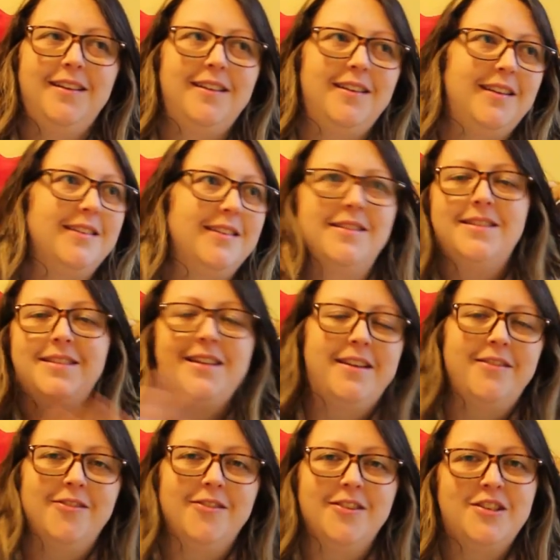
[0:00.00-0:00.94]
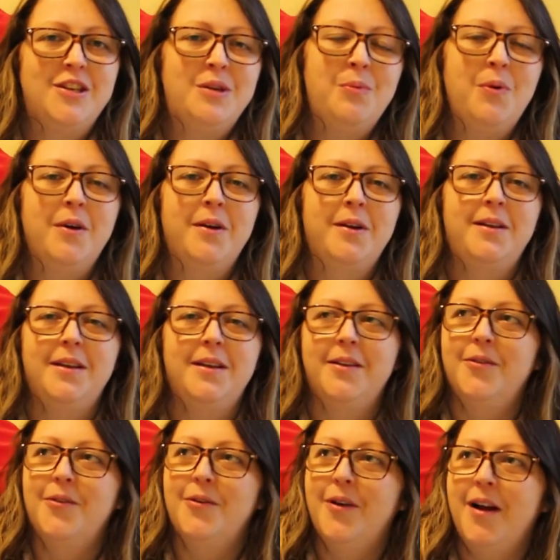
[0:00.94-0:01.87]
is the technology
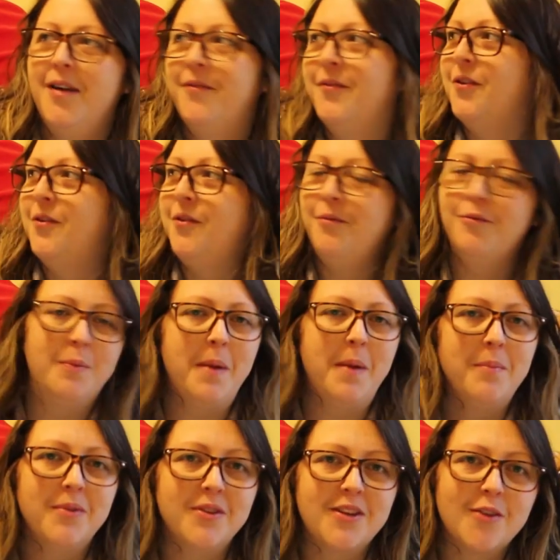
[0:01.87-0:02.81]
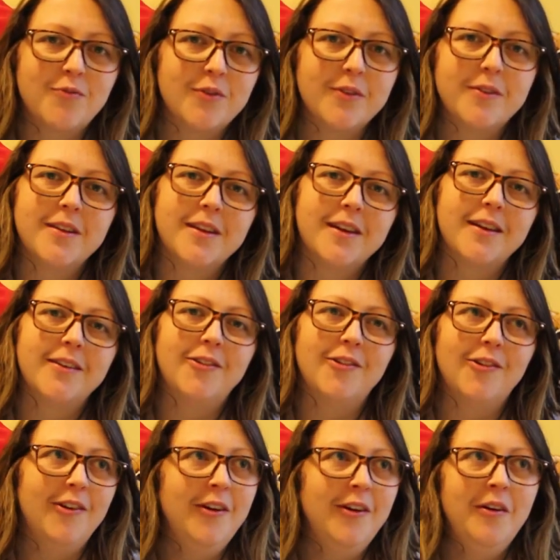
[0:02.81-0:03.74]
working, or have you remembered everything,
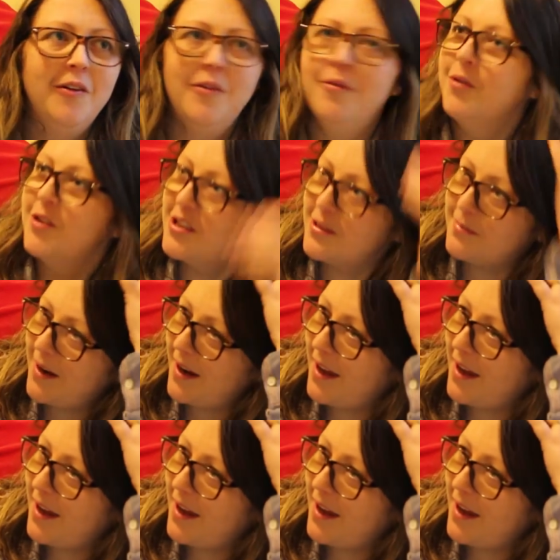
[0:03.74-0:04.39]
or what does my